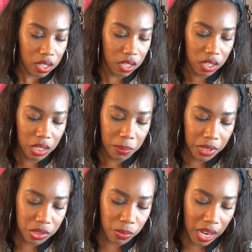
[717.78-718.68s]
Let
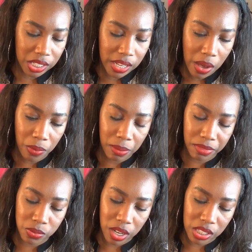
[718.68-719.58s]
me swatch that one. I'm
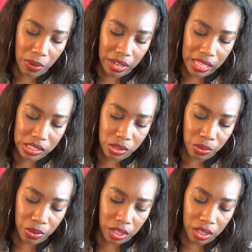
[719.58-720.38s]
gonna swatch that one next to